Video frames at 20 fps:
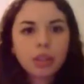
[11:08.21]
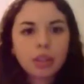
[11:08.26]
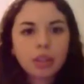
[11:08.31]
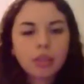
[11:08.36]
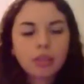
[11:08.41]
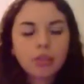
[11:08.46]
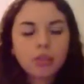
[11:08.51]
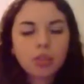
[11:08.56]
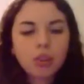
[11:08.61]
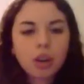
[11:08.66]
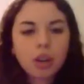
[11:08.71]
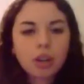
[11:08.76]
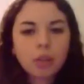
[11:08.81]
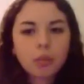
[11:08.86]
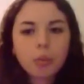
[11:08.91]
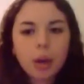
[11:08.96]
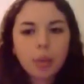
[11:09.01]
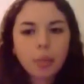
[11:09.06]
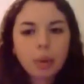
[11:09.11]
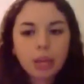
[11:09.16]
Like if you're talking
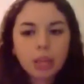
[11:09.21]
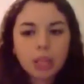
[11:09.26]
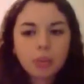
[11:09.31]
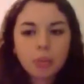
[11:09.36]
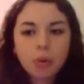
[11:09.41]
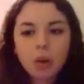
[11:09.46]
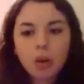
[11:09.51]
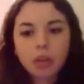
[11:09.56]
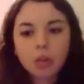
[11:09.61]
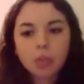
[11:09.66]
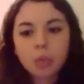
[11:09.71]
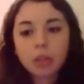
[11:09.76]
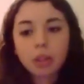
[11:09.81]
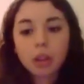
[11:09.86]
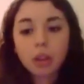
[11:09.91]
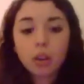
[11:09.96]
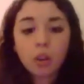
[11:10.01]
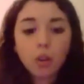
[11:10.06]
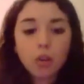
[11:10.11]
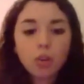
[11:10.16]
about baseball, you'd be
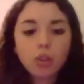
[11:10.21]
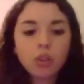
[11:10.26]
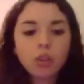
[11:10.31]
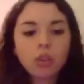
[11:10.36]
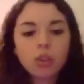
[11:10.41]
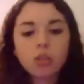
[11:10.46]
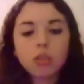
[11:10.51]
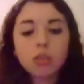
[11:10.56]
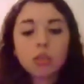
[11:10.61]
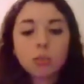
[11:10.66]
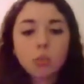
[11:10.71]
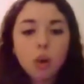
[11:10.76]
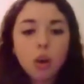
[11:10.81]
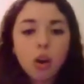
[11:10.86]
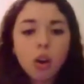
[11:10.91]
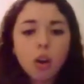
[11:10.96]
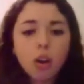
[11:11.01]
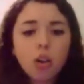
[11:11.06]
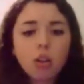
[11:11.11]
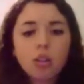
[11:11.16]
like, oh, there's a
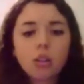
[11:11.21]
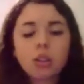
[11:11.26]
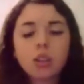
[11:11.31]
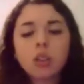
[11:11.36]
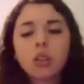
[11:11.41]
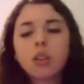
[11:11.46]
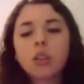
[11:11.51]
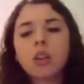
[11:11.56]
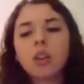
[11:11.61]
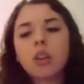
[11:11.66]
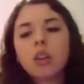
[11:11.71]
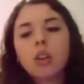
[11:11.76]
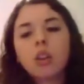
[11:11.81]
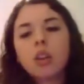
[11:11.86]
ball and